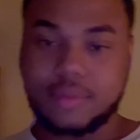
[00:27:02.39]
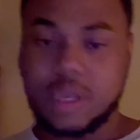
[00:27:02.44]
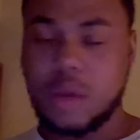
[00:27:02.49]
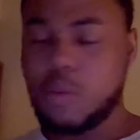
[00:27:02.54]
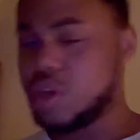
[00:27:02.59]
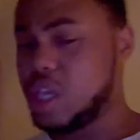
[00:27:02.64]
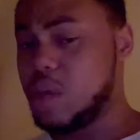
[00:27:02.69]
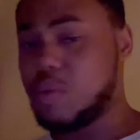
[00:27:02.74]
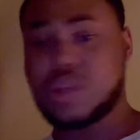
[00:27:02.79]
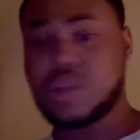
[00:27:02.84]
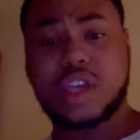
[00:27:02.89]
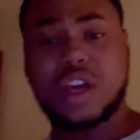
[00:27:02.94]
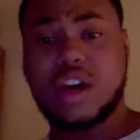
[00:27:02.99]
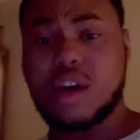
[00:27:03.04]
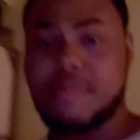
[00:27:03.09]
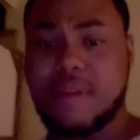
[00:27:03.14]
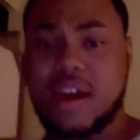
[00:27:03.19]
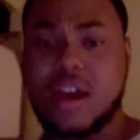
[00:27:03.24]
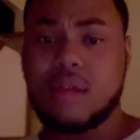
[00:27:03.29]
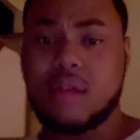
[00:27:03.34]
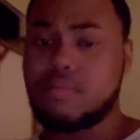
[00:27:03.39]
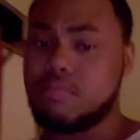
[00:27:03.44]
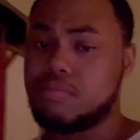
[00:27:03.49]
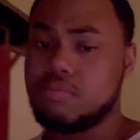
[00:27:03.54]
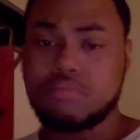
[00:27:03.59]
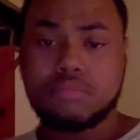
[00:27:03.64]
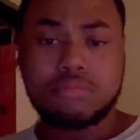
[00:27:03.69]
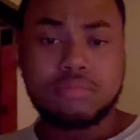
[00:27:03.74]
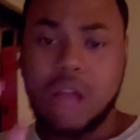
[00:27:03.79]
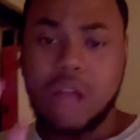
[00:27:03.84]
It was good, man.
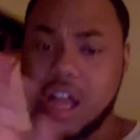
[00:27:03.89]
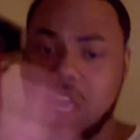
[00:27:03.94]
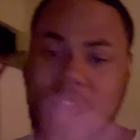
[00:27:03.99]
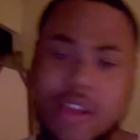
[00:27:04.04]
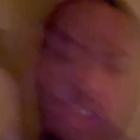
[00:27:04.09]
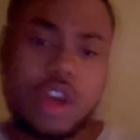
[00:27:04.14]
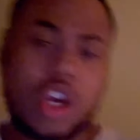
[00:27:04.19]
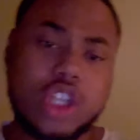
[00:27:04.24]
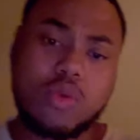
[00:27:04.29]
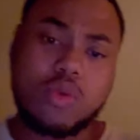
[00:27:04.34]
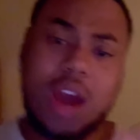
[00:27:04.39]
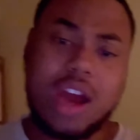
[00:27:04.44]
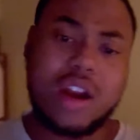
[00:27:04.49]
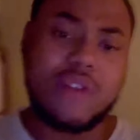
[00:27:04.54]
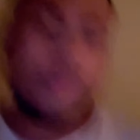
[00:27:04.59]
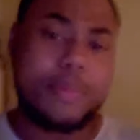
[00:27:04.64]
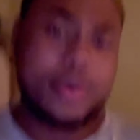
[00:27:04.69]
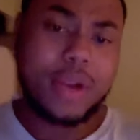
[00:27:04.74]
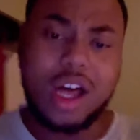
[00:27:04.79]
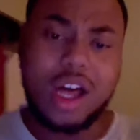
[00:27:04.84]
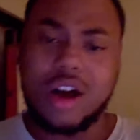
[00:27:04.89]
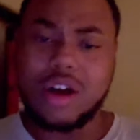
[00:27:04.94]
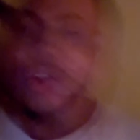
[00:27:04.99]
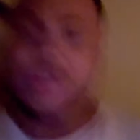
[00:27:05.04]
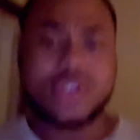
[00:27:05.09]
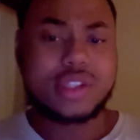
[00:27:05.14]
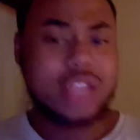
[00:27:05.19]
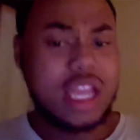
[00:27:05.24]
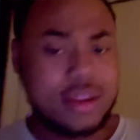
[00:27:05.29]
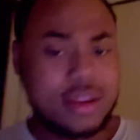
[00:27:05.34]
I'll give these girls a round of
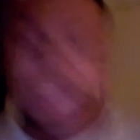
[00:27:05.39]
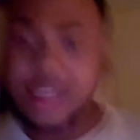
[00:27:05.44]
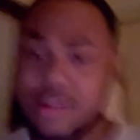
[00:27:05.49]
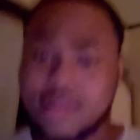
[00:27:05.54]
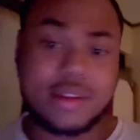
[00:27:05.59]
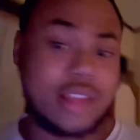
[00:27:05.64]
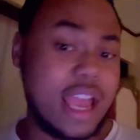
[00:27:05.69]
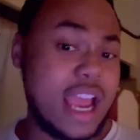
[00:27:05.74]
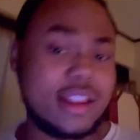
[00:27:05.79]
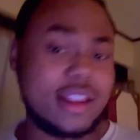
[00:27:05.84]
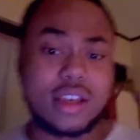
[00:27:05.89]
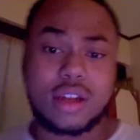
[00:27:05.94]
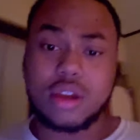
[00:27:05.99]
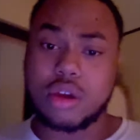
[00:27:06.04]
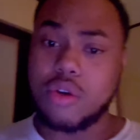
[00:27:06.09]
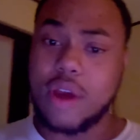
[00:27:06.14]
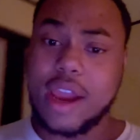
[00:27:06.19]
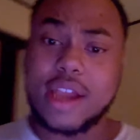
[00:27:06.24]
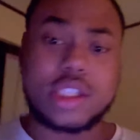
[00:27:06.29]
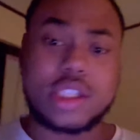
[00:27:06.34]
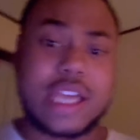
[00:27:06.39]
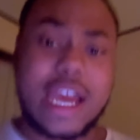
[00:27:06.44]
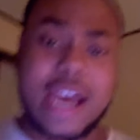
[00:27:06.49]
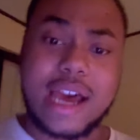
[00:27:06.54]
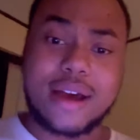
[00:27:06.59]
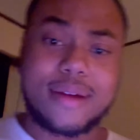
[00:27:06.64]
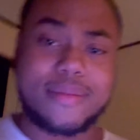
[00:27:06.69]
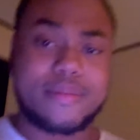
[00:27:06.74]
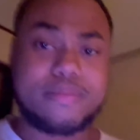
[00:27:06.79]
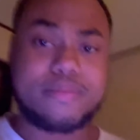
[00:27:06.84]
applause. They did a great
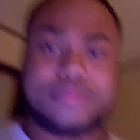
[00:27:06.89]
job.